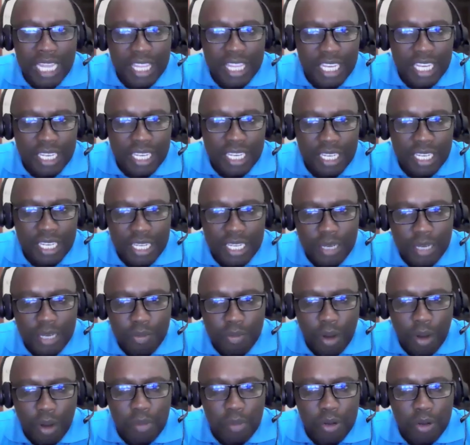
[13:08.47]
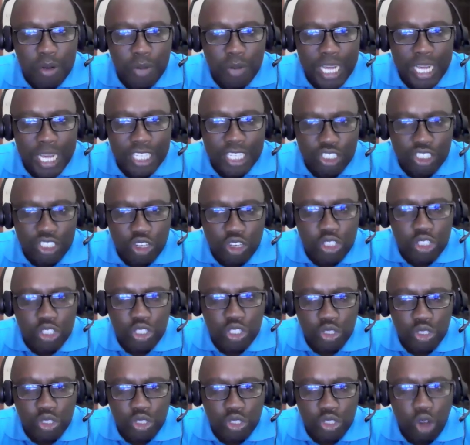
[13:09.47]
think probably where it goes
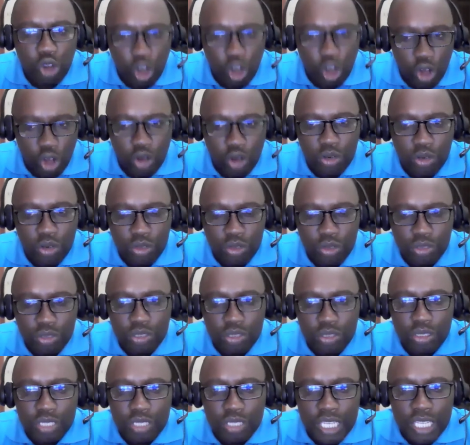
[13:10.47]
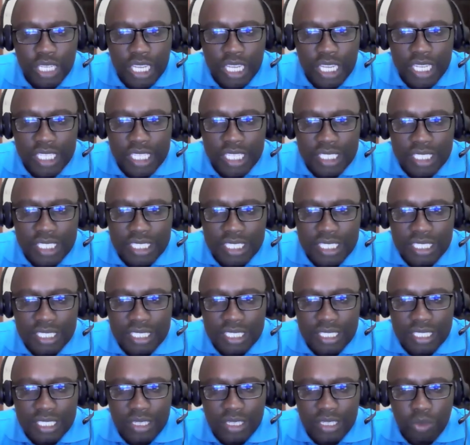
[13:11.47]
too low is
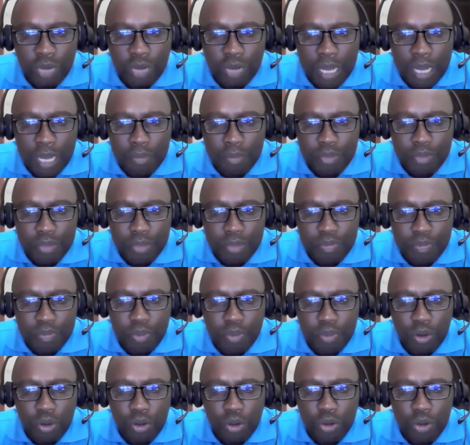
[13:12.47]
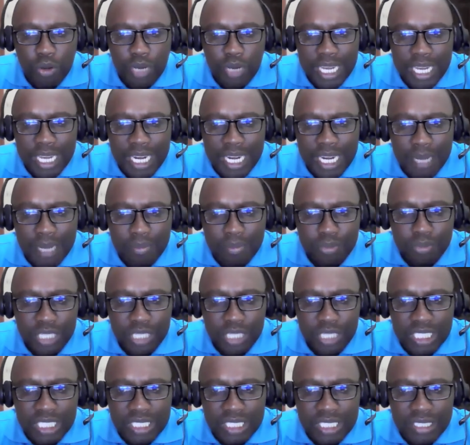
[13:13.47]
where people end up
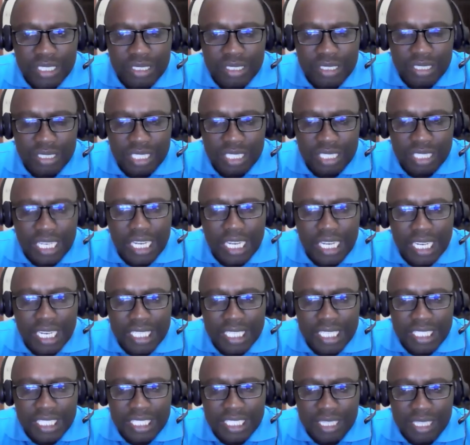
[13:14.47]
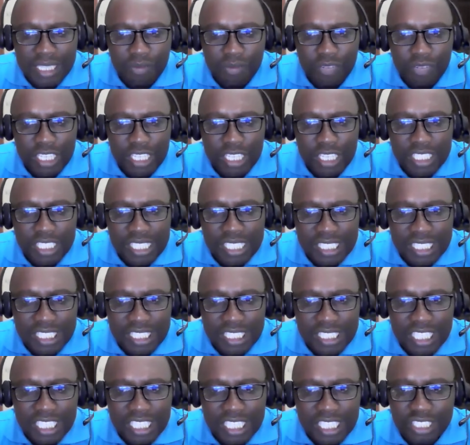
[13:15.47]
just generating some very
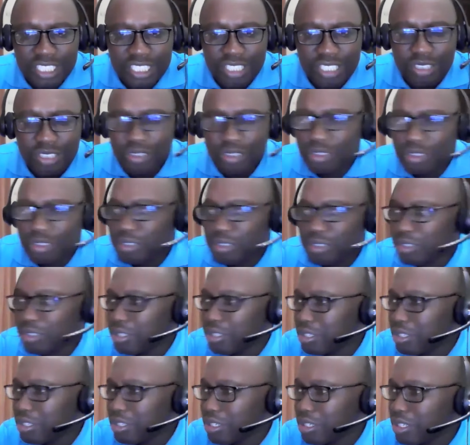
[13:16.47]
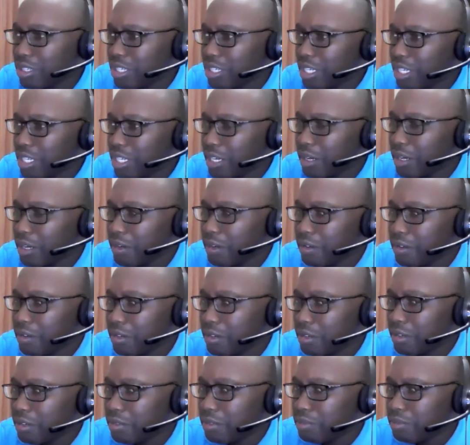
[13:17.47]
sensational, I
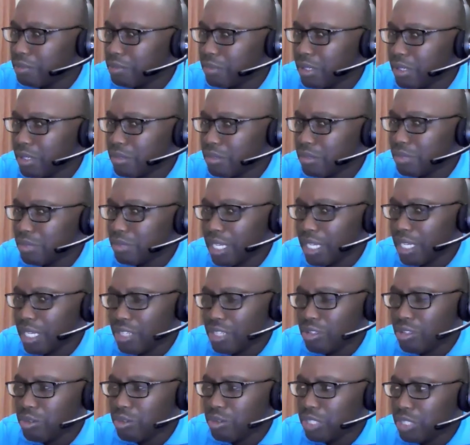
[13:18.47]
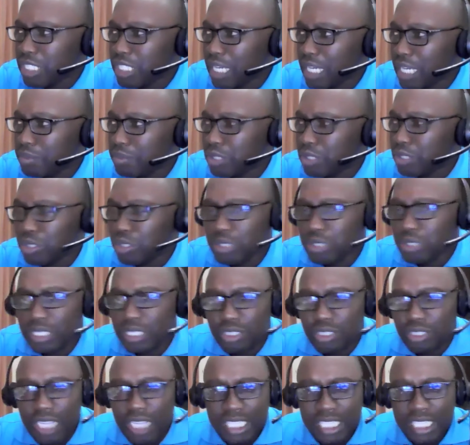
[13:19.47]
don't know what term to use,
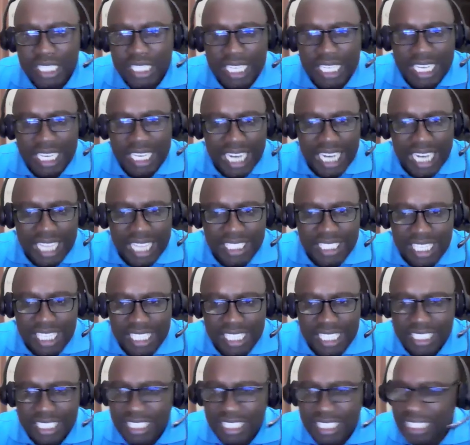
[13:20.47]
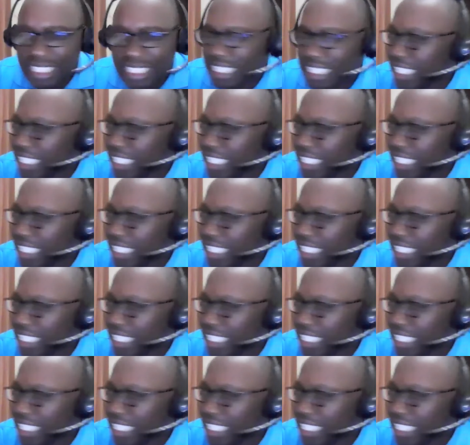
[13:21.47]
should I say classless